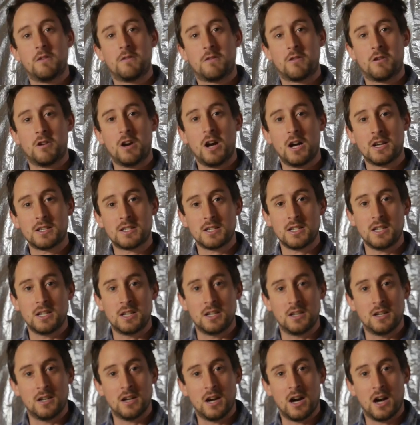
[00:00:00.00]
for us
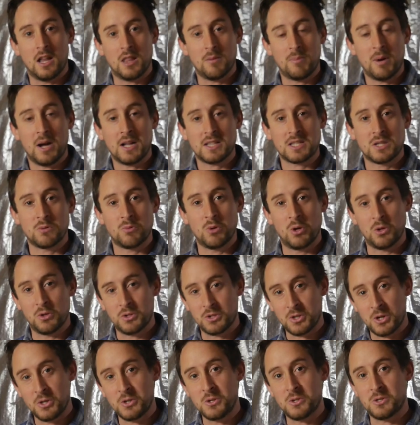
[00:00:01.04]
in the parts of the world
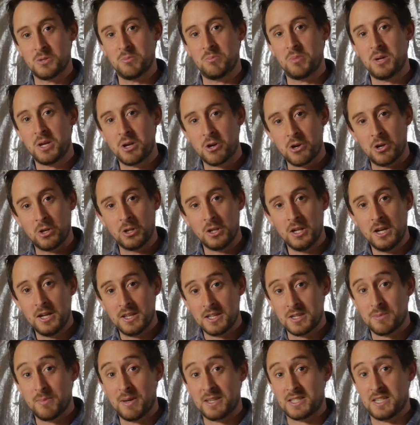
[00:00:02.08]
that don't use imperial,
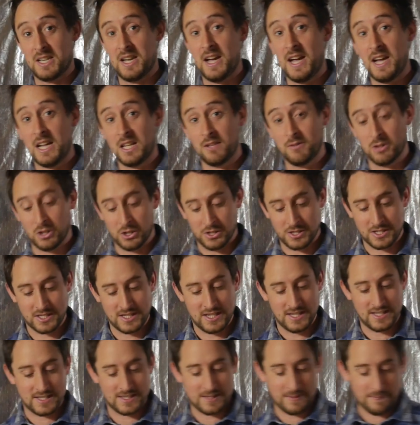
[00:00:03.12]
this makes a hell of a lot of
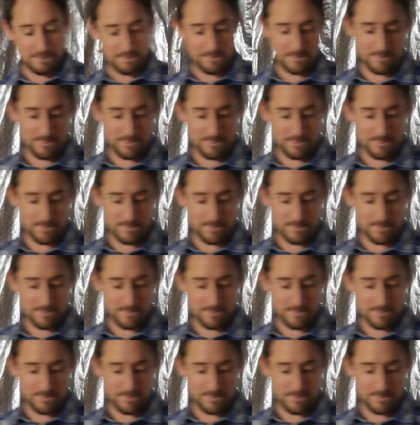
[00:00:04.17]
sense.